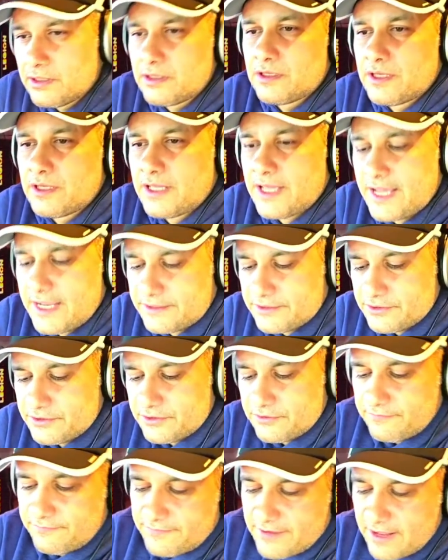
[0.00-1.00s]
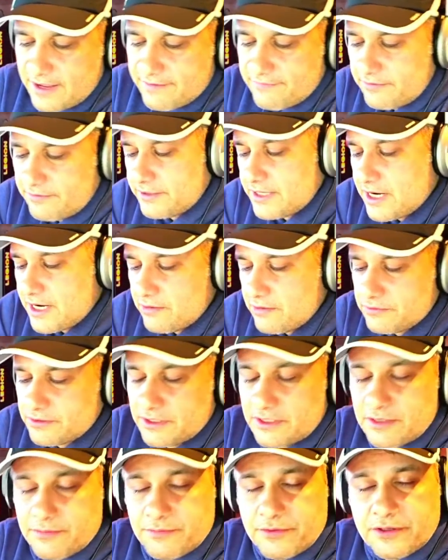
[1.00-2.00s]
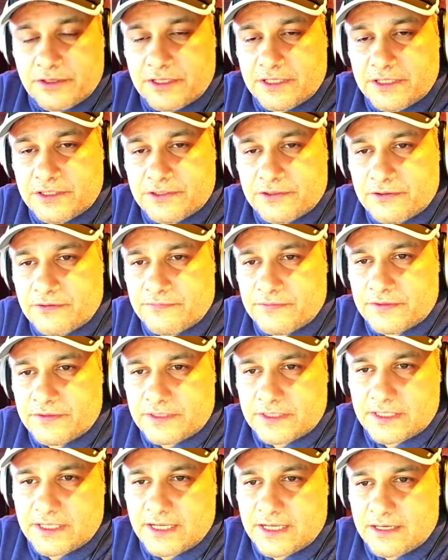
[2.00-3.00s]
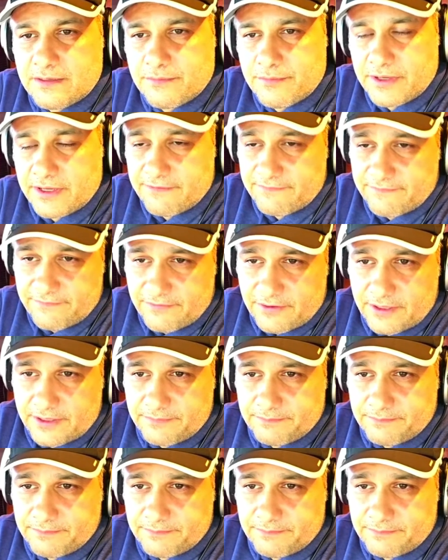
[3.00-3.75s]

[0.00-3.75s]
had to do 500 hours of community service, and had to pay a fine.